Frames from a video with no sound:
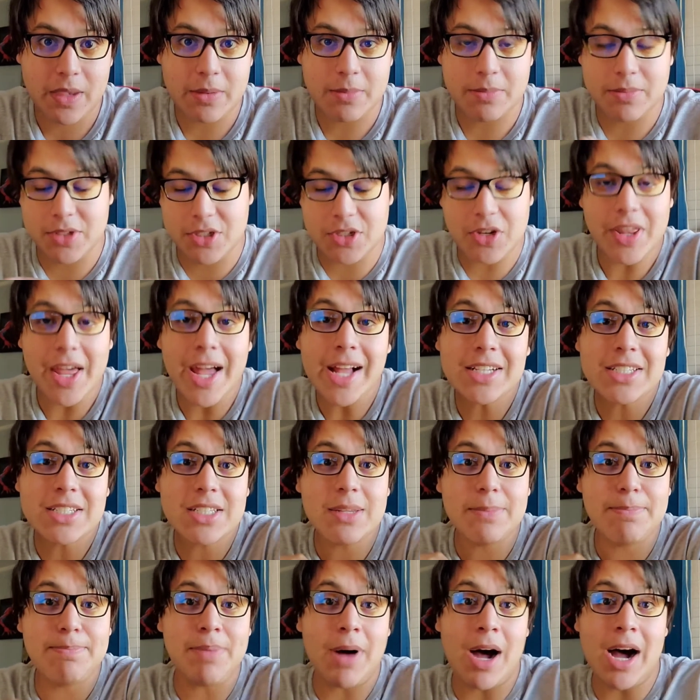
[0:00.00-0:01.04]
So that's the
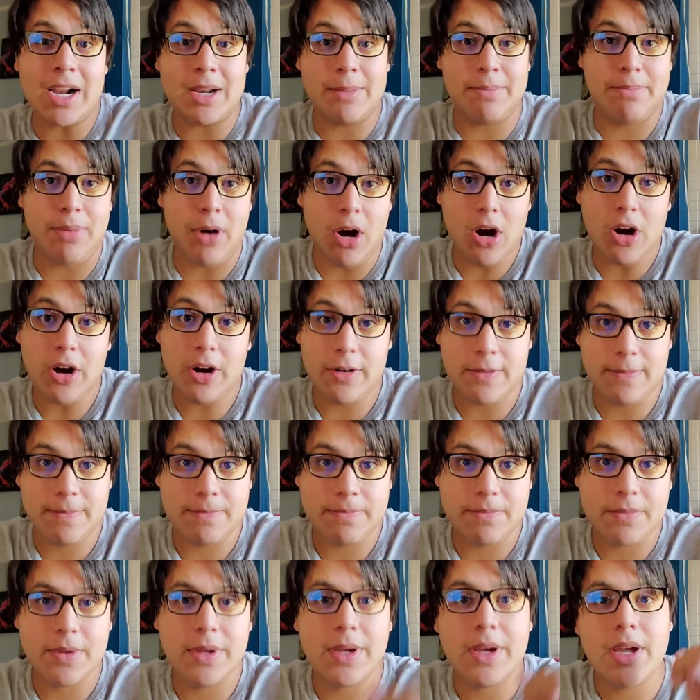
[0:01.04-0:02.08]
bottom bar.
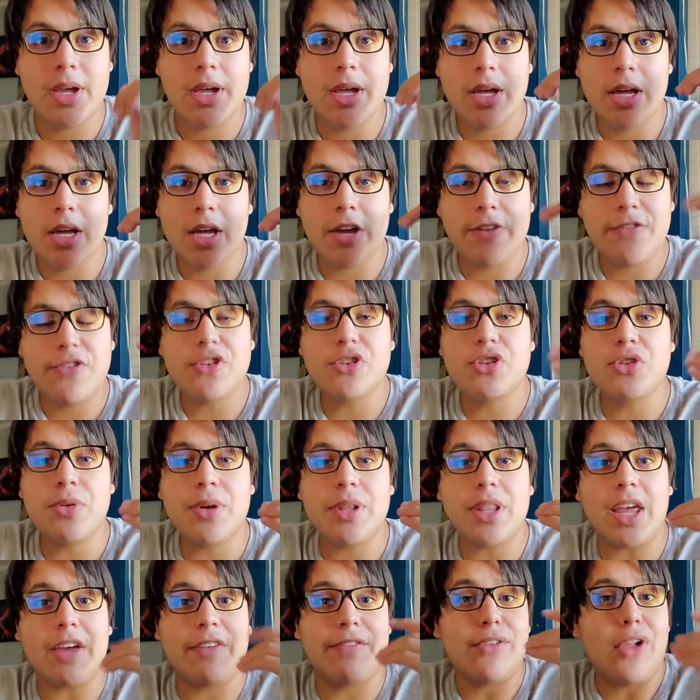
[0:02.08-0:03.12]
If you're doing
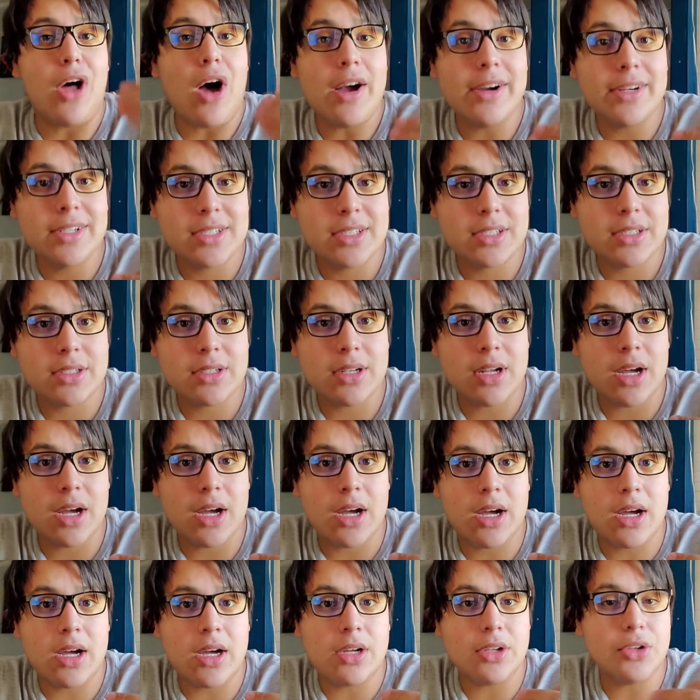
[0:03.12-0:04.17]
like vlogs,
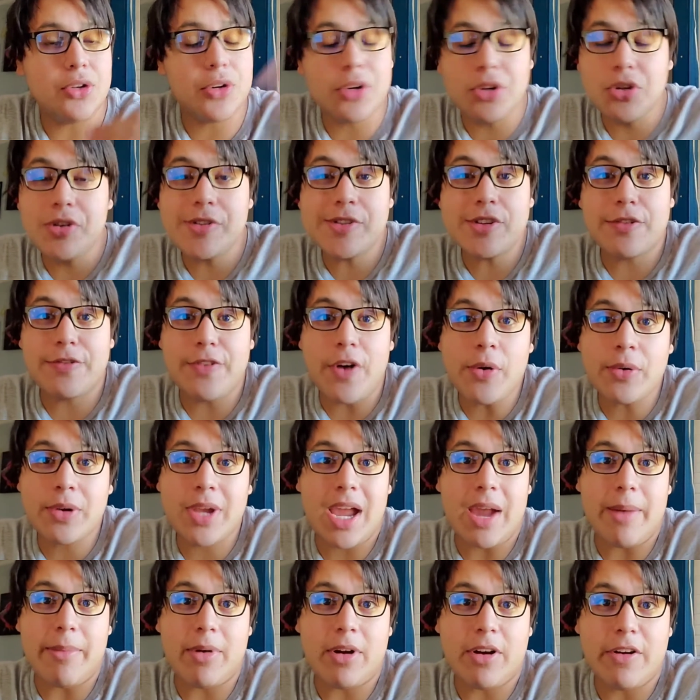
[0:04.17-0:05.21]
you can use your phone
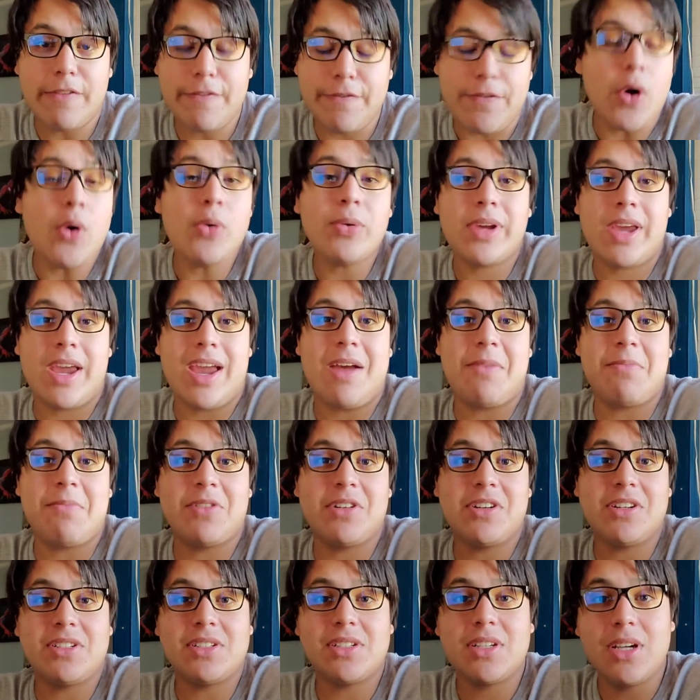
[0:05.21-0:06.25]
camera. Phone
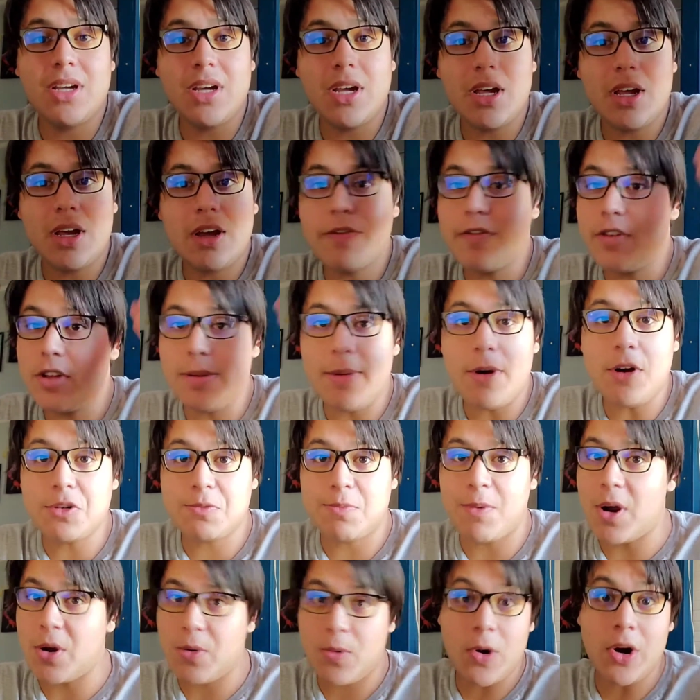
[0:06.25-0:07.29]
cameras, for the most
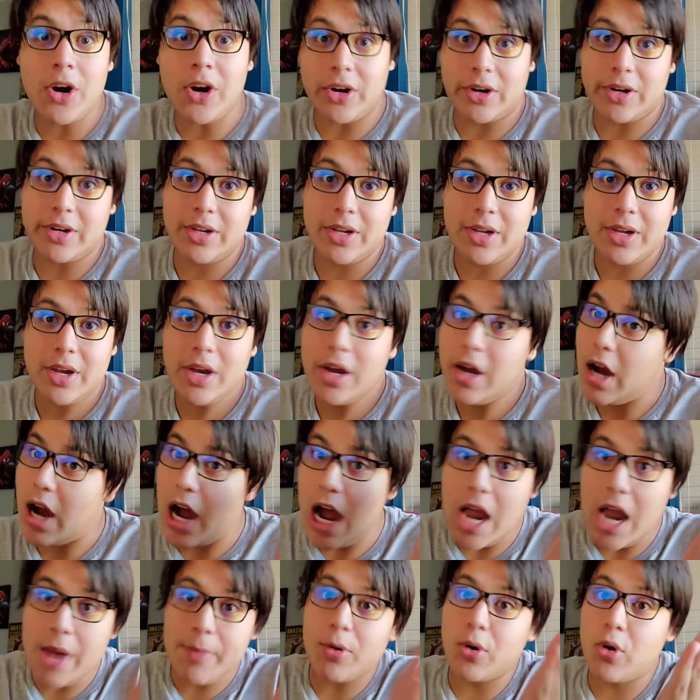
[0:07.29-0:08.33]
part, work.
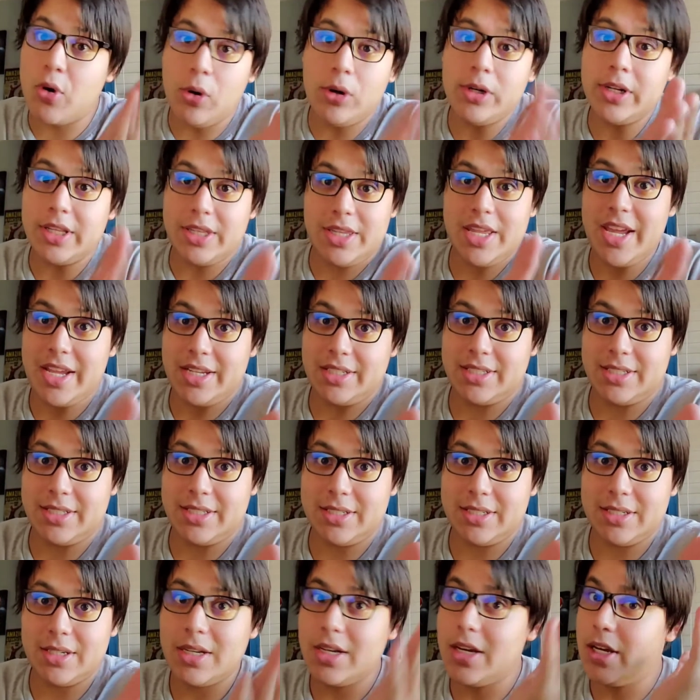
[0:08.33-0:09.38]
I'm recording
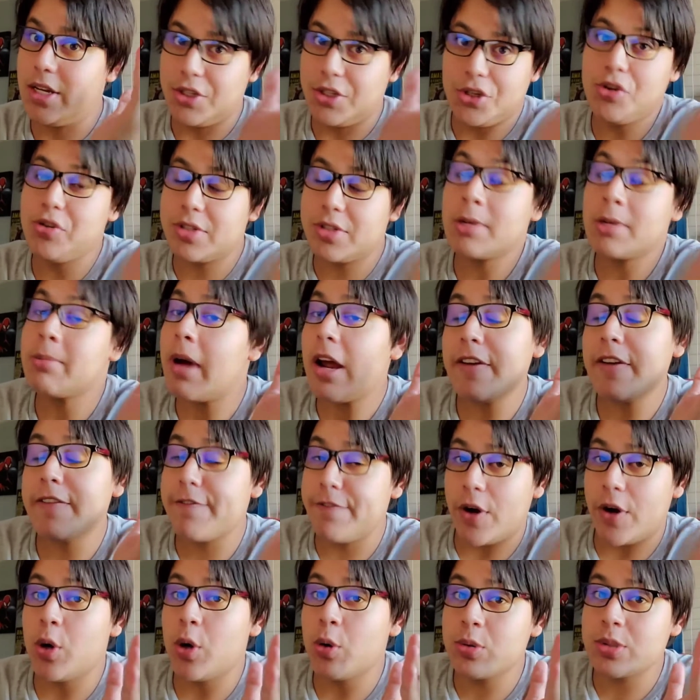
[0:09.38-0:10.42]
this using my
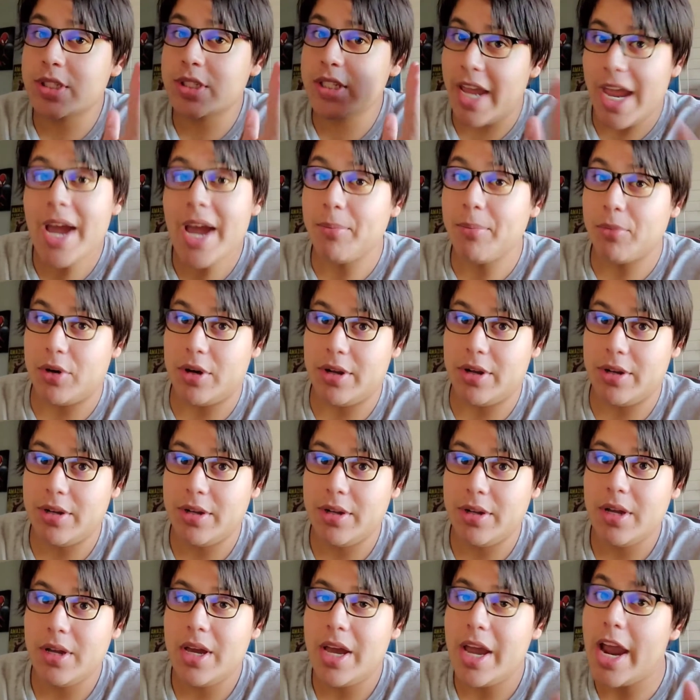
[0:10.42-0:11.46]
phone's camera,
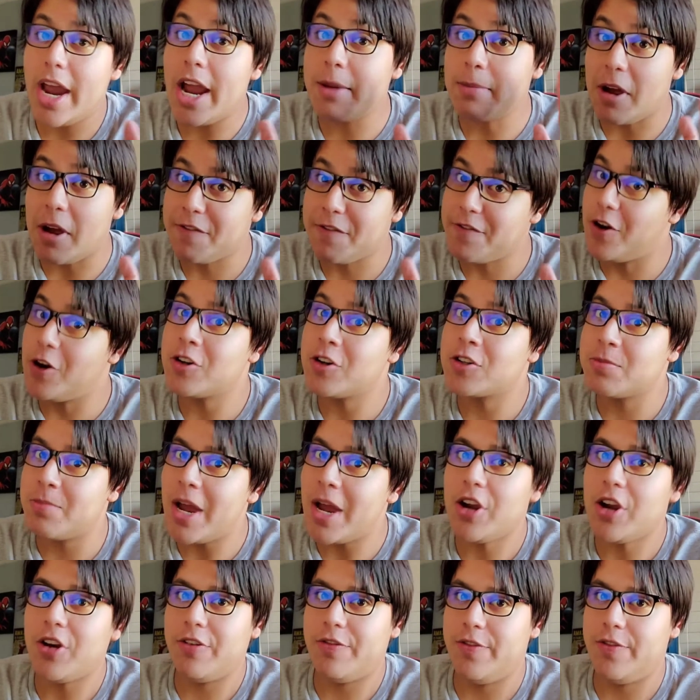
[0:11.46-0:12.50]
and my phone's
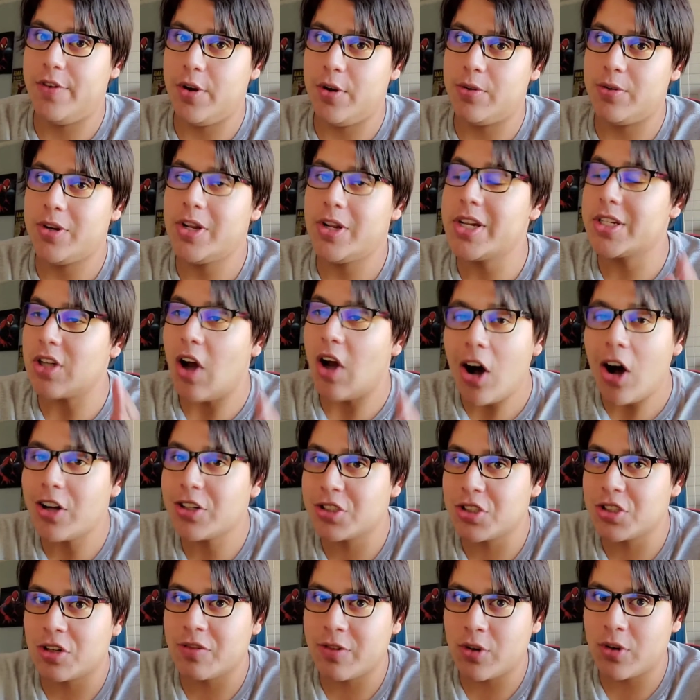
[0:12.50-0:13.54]
microphone is
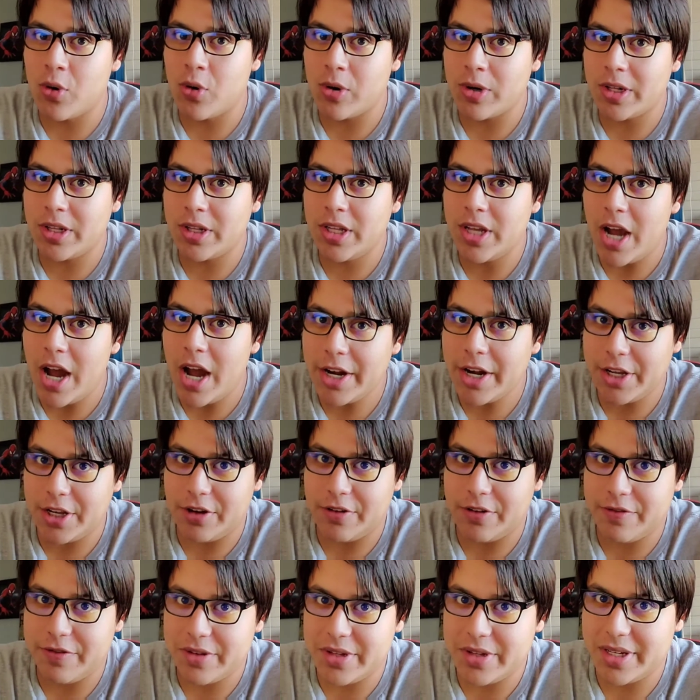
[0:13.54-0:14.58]
also recording the audio
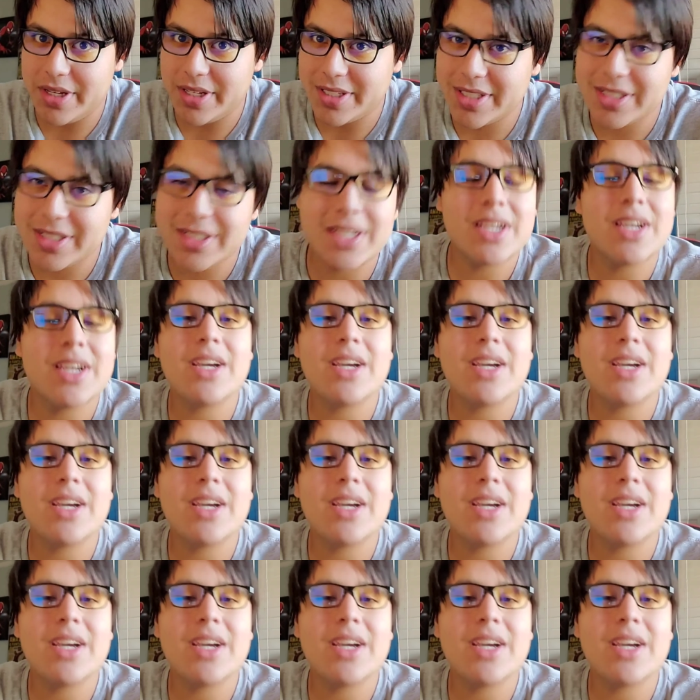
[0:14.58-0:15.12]
for this.